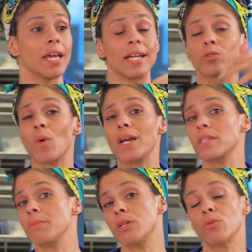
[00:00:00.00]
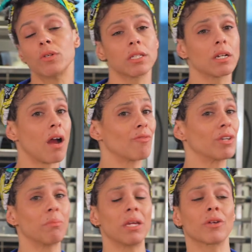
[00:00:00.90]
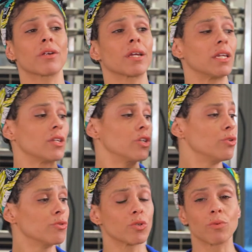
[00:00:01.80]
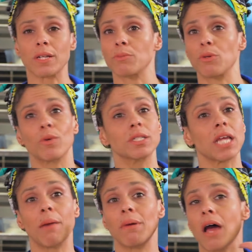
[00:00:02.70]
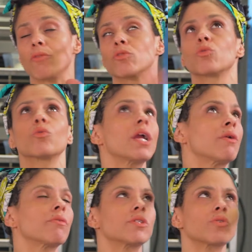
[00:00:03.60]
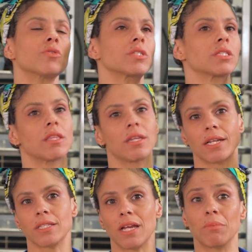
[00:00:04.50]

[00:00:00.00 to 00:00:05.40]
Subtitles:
It's why somebody who isn't a confident baker can use a recipe one time and have great results, and then the next time